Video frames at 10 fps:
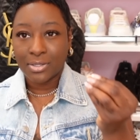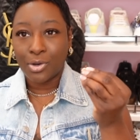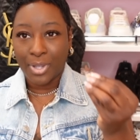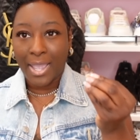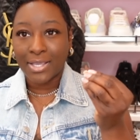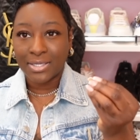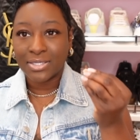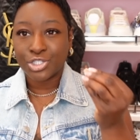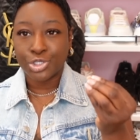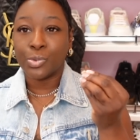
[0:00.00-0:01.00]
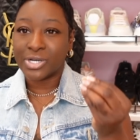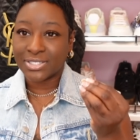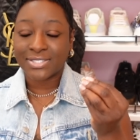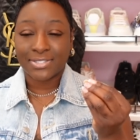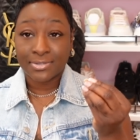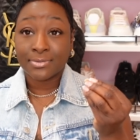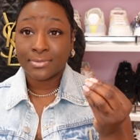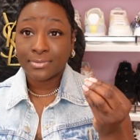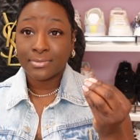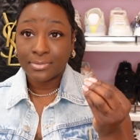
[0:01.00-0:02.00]
okay, to us.
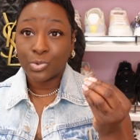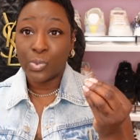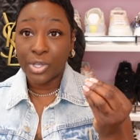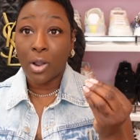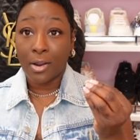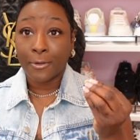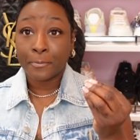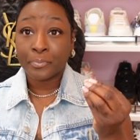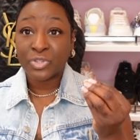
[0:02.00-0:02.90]
We are.